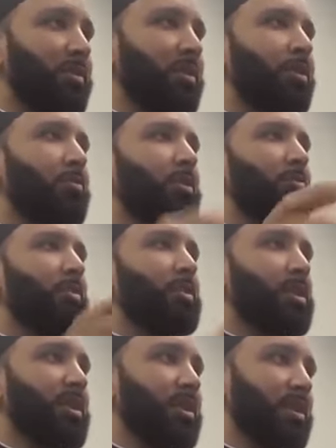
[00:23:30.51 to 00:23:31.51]
You know, when a
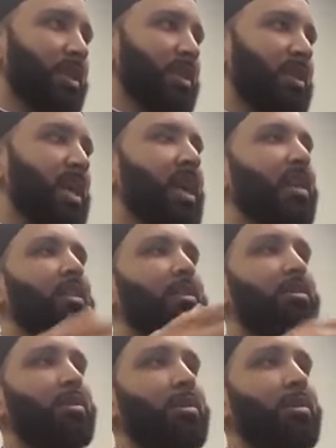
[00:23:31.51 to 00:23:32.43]
person is, is dead and they're,